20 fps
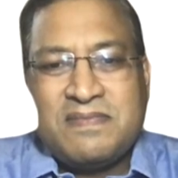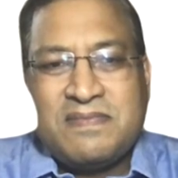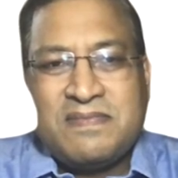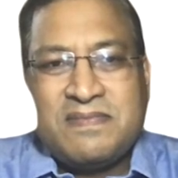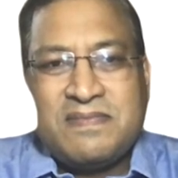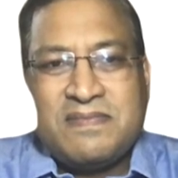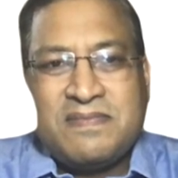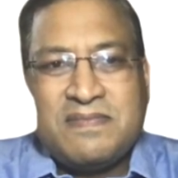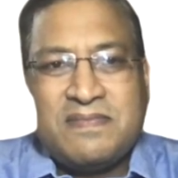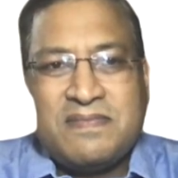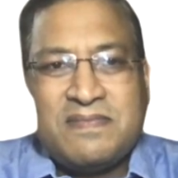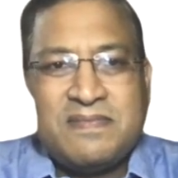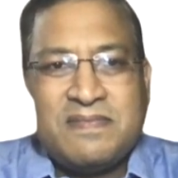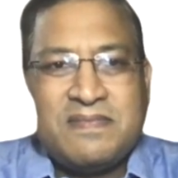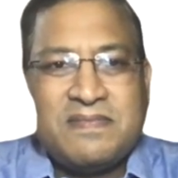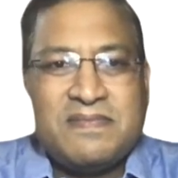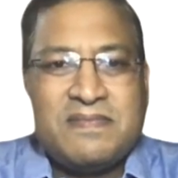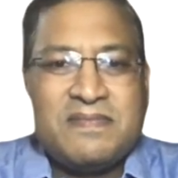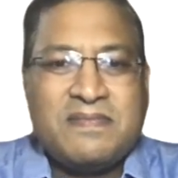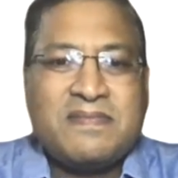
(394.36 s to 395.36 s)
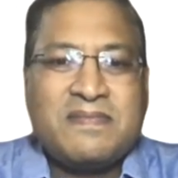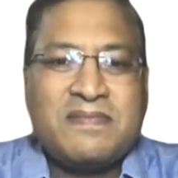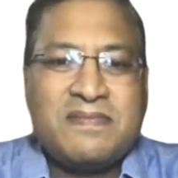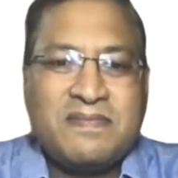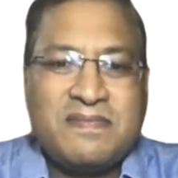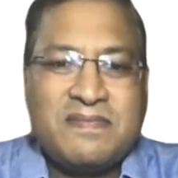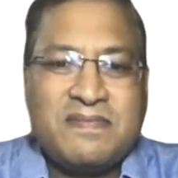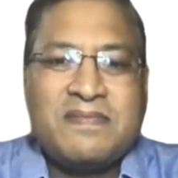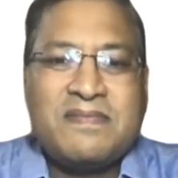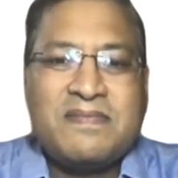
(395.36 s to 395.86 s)

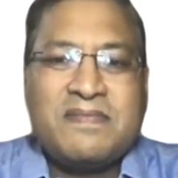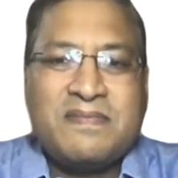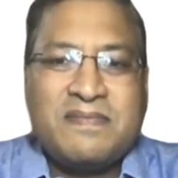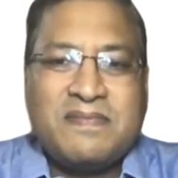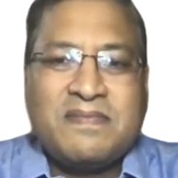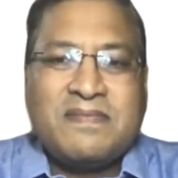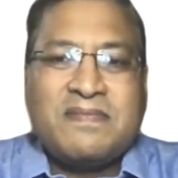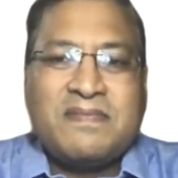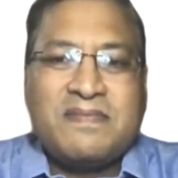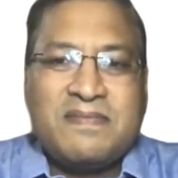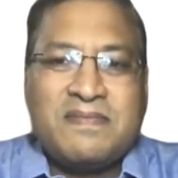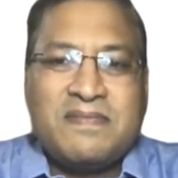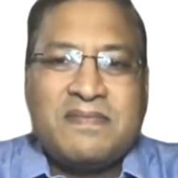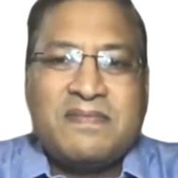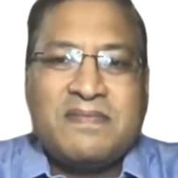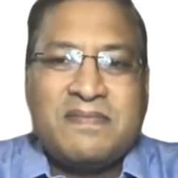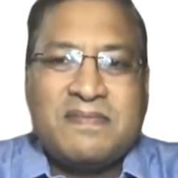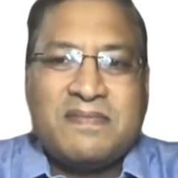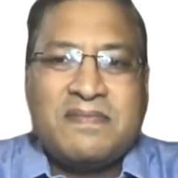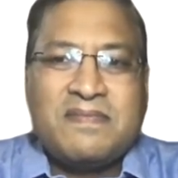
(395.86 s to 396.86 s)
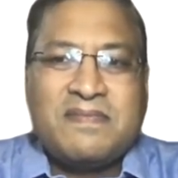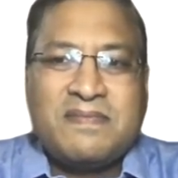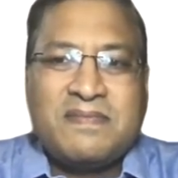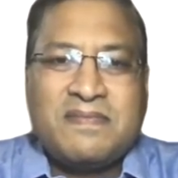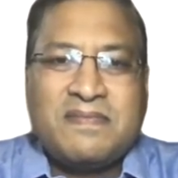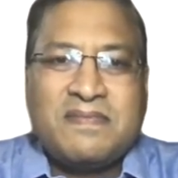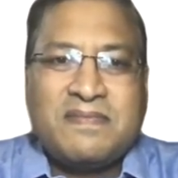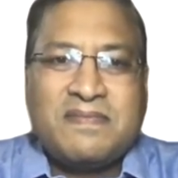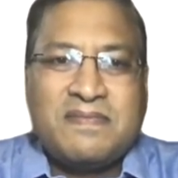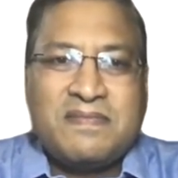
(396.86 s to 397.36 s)

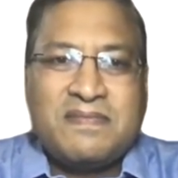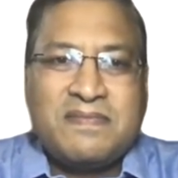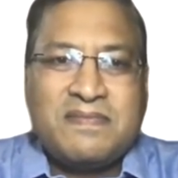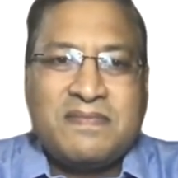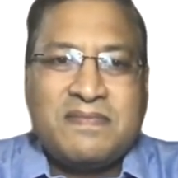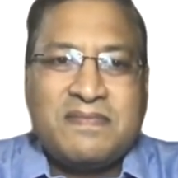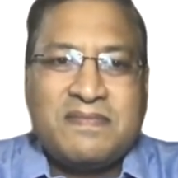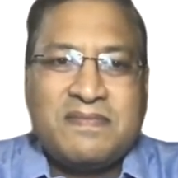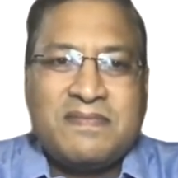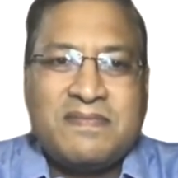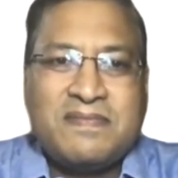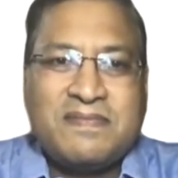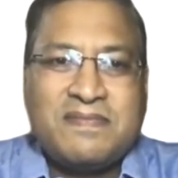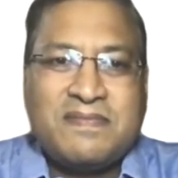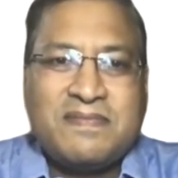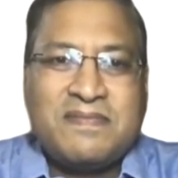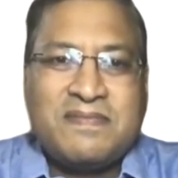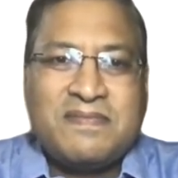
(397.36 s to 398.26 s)
The person shown says nothing.